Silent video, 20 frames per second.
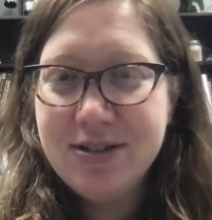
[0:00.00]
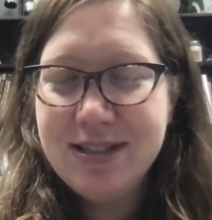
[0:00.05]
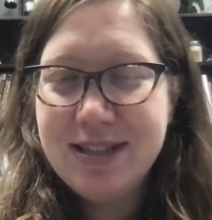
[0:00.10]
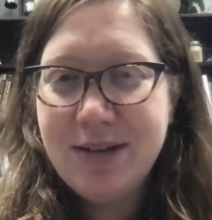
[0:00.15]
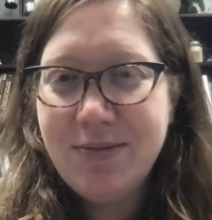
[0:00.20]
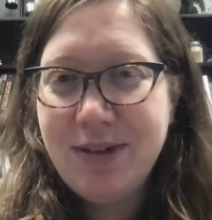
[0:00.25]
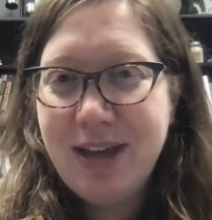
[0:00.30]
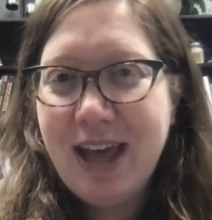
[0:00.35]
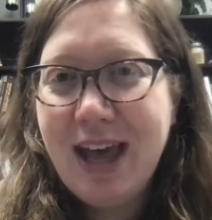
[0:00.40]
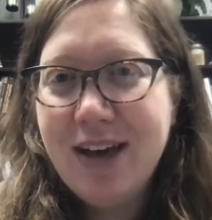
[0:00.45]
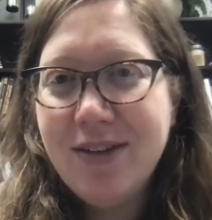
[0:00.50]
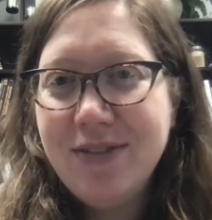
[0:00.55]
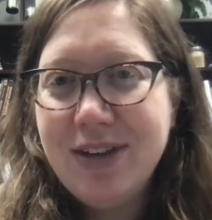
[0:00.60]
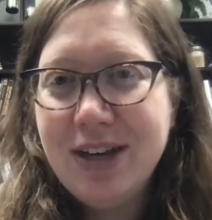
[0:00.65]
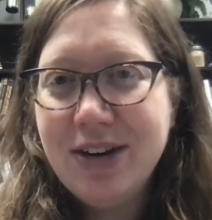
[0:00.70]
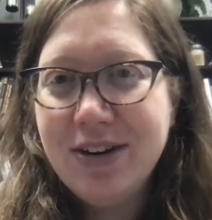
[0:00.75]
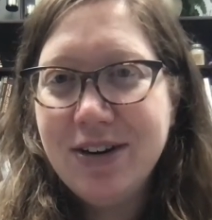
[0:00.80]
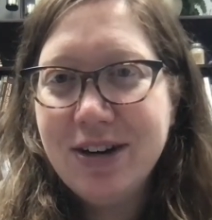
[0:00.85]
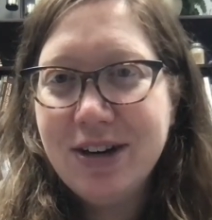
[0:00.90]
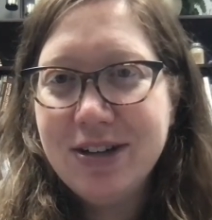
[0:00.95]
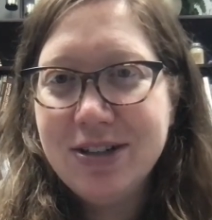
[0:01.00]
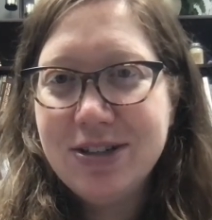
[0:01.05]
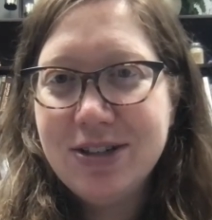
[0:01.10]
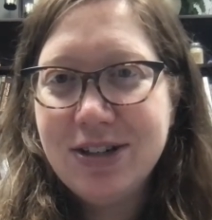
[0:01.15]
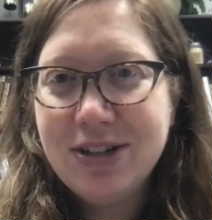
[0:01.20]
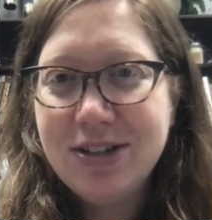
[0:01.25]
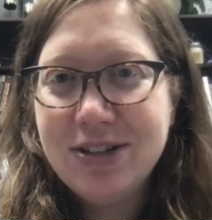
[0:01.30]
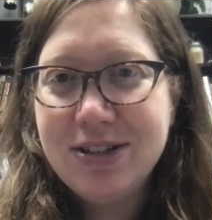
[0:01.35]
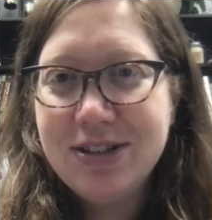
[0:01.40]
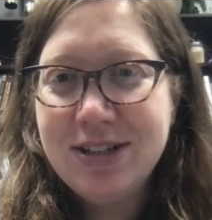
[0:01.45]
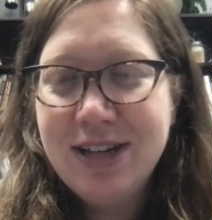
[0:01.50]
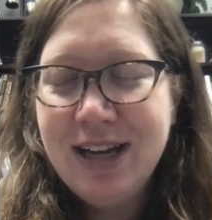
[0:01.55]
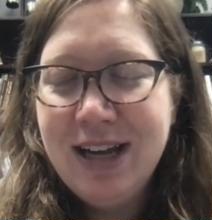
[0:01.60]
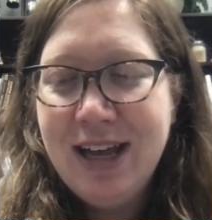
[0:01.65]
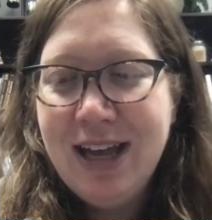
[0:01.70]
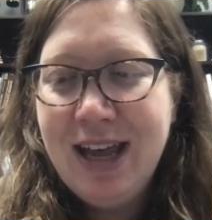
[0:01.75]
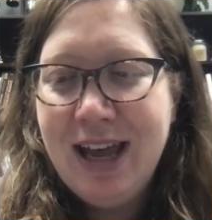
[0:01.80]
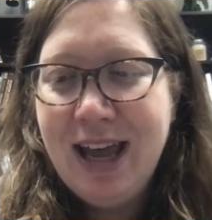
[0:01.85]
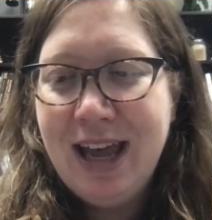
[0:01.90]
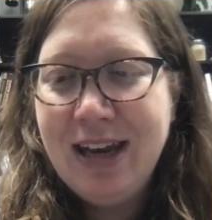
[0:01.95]
that we have here in our church.
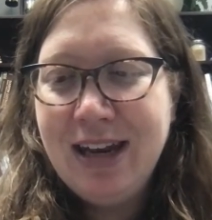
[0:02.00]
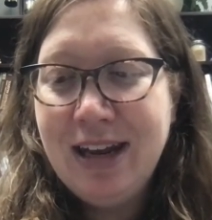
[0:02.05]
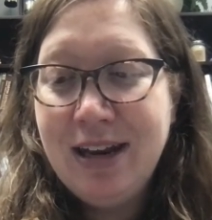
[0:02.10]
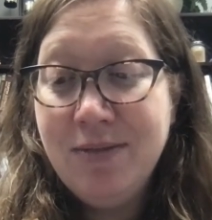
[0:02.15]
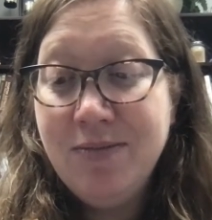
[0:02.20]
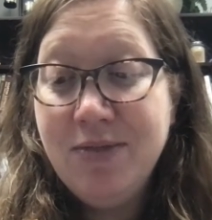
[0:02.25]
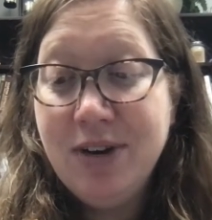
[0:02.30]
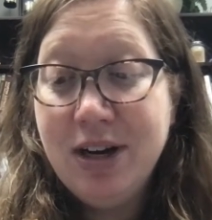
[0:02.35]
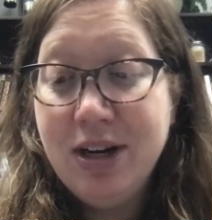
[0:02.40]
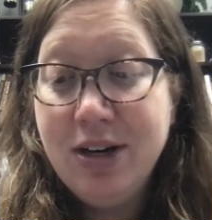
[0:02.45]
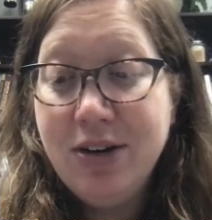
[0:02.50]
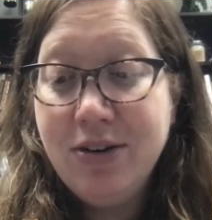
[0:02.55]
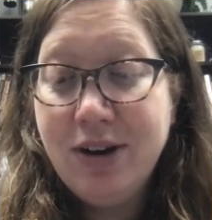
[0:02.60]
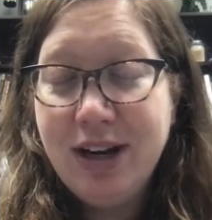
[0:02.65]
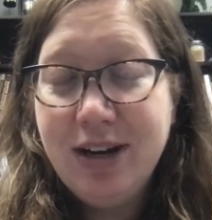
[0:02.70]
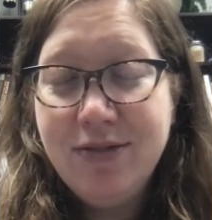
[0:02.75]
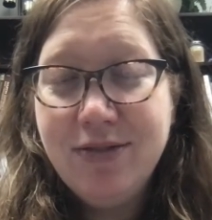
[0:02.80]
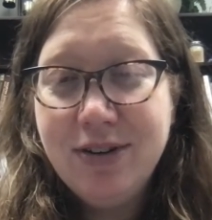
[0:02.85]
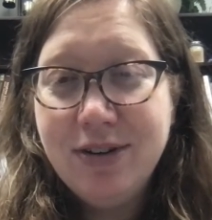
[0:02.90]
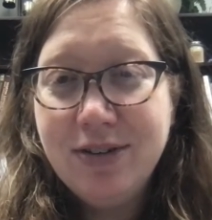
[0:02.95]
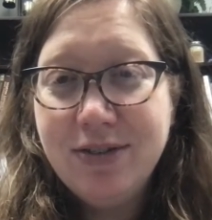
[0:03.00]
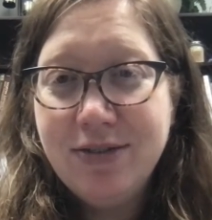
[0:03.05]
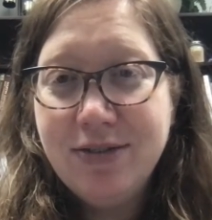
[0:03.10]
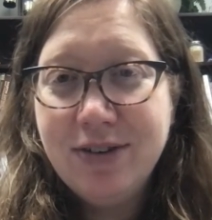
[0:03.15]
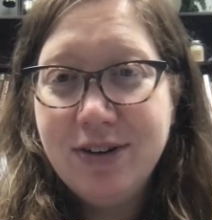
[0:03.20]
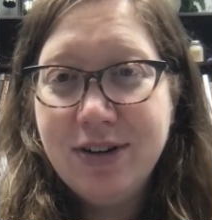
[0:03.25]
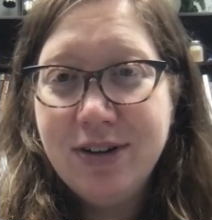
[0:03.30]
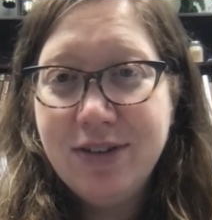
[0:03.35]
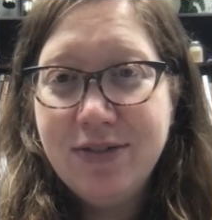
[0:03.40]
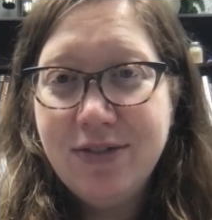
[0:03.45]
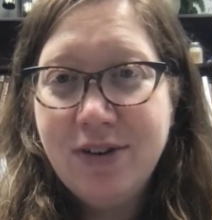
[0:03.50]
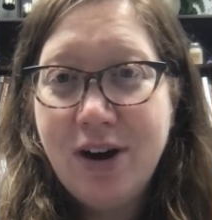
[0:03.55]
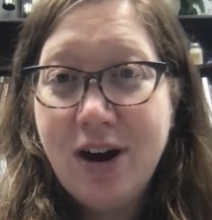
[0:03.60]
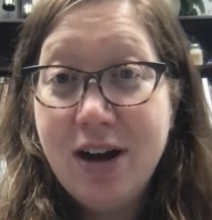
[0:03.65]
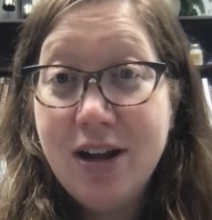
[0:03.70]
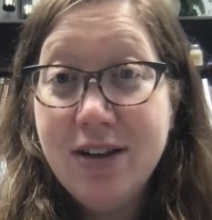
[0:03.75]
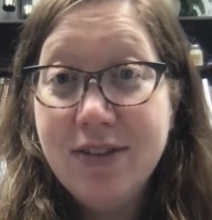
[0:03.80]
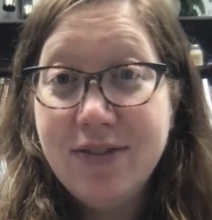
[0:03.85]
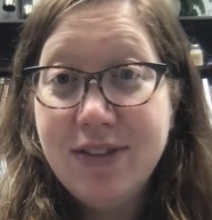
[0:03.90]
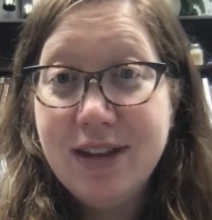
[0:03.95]
And I'm very grateful for
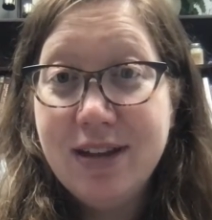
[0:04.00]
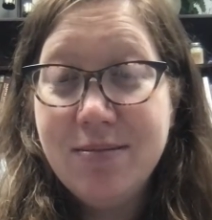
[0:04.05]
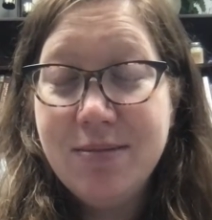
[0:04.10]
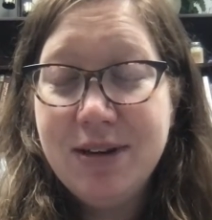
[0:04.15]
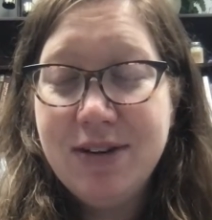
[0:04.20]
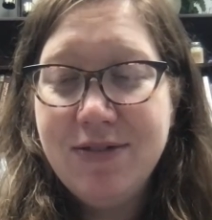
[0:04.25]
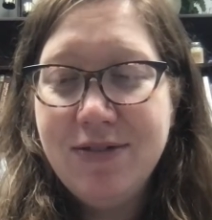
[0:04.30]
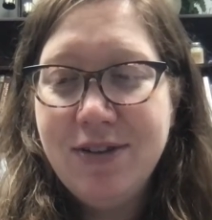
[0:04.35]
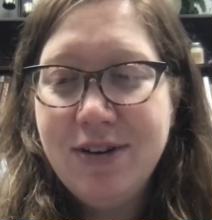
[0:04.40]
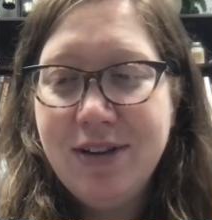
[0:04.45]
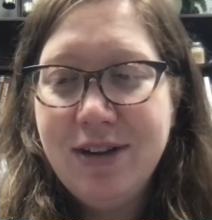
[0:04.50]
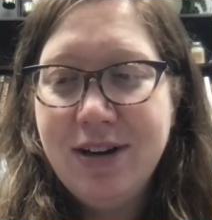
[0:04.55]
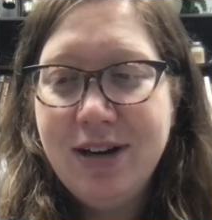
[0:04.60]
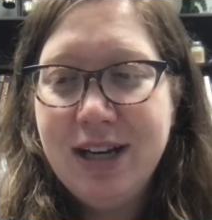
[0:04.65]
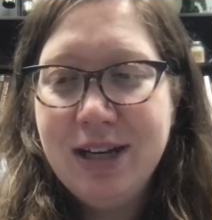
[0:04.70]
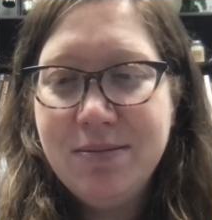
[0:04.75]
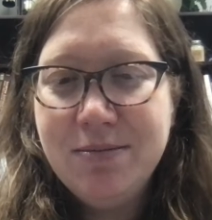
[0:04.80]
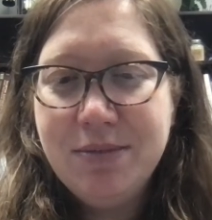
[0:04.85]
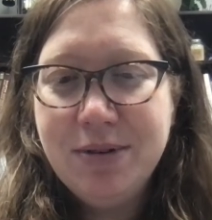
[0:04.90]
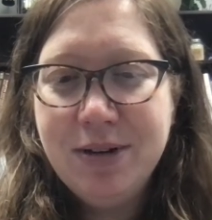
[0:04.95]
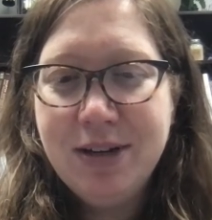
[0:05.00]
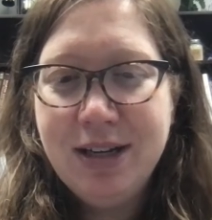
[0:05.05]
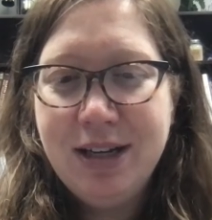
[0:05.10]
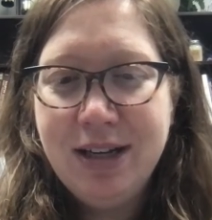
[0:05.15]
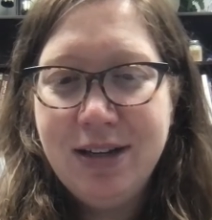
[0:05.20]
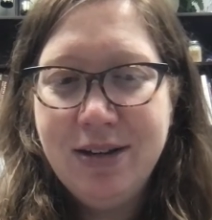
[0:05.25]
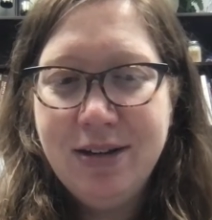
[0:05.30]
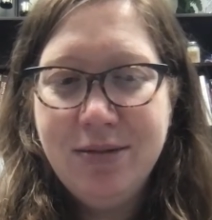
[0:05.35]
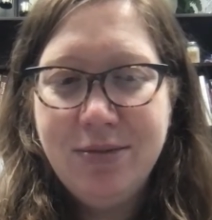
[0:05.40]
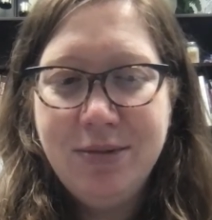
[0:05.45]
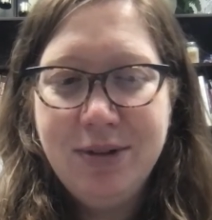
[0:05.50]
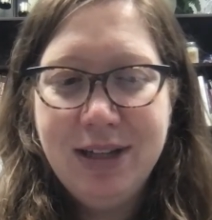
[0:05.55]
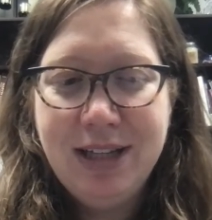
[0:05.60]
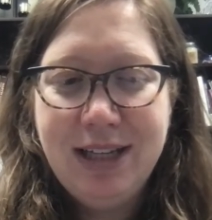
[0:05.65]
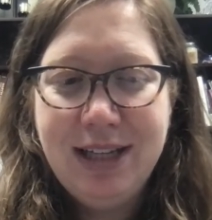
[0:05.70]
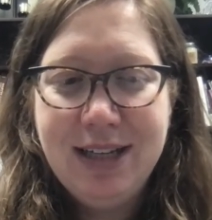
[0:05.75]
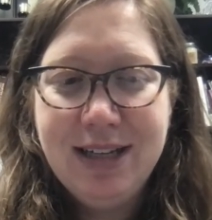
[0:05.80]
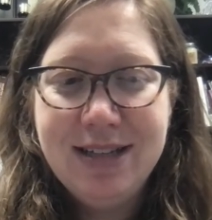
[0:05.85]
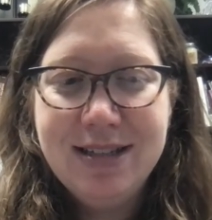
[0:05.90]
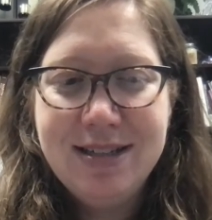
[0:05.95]
all of them and for their input and their
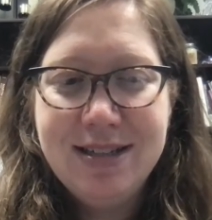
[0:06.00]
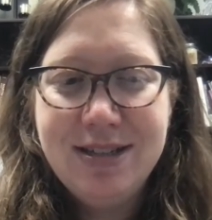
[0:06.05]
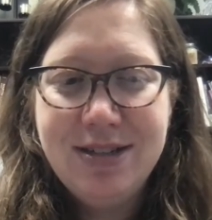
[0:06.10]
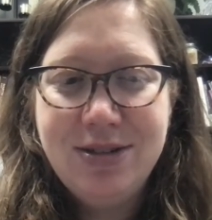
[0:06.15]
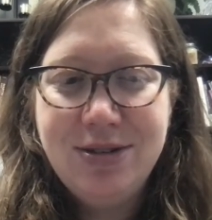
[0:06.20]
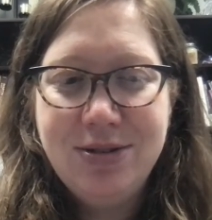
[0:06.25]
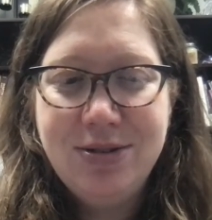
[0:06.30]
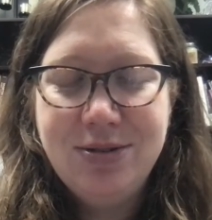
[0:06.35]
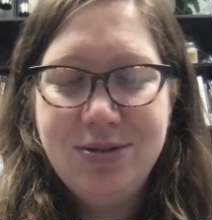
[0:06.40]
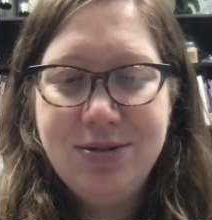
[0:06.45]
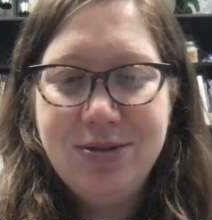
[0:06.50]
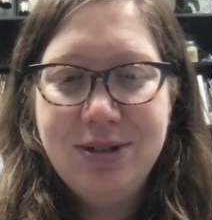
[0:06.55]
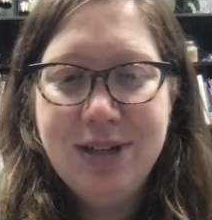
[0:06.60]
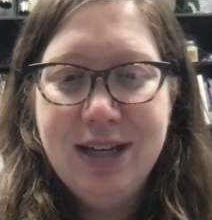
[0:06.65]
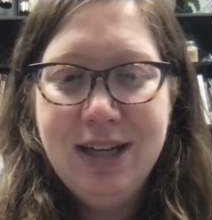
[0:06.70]
willingness to